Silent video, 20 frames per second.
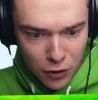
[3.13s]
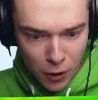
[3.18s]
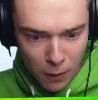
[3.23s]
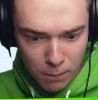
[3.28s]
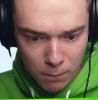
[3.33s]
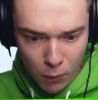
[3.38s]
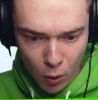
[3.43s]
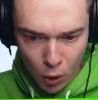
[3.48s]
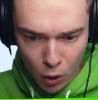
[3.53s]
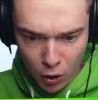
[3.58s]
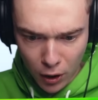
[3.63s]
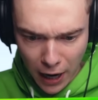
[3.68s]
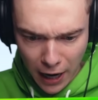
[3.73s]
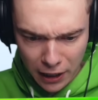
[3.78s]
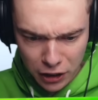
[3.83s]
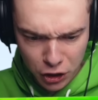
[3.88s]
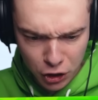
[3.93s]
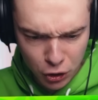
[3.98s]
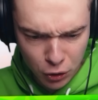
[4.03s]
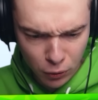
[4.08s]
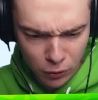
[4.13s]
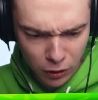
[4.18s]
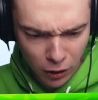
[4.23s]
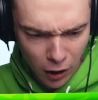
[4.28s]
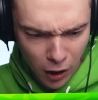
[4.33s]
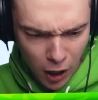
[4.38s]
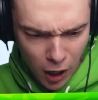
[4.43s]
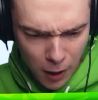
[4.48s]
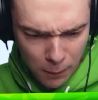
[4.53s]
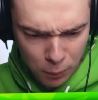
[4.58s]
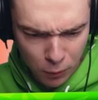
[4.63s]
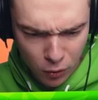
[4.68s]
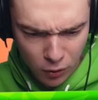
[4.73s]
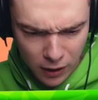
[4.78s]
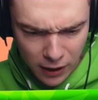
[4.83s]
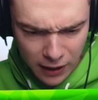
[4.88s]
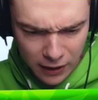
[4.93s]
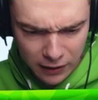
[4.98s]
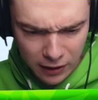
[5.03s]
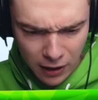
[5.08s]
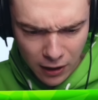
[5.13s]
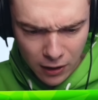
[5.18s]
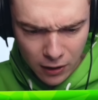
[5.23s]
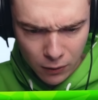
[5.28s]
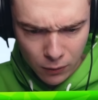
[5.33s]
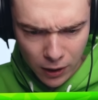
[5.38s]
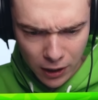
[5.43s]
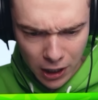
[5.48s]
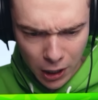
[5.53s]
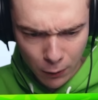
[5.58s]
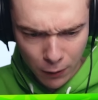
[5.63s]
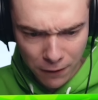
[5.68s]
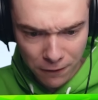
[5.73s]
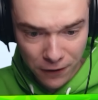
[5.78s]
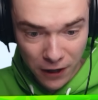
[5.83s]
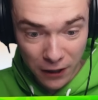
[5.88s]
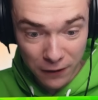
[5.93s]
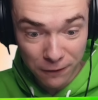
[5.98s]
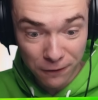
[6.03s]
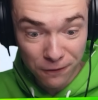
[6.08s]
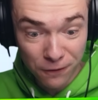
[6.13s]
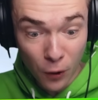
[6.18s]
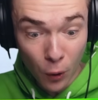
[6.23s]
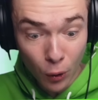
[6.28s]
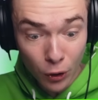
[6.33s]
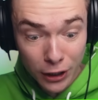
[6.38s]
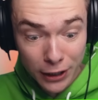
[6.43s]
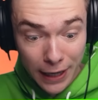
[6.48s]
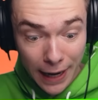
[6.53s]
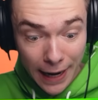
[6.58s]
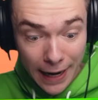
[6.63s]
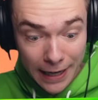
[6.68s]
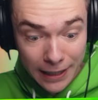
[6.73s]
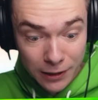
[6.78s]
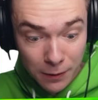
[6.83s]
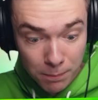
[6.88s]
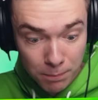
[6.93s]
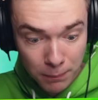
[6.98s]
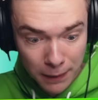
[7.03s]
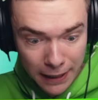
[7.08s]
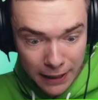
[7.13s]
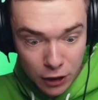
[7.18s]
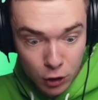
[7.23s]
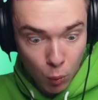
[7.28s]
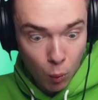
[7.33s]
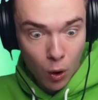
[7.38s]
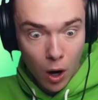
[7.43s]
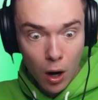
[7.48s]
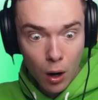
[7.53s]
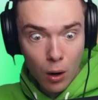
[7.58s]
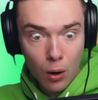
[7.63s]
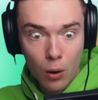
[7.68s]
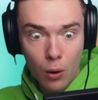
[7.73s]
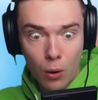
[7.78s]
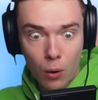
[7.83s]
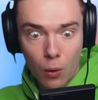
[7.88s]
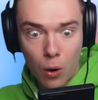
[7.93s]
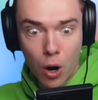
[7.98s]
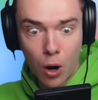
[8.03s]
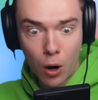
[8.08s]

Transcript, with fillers: the more I should upgrade. Right now I've got 48 meat. Whoa!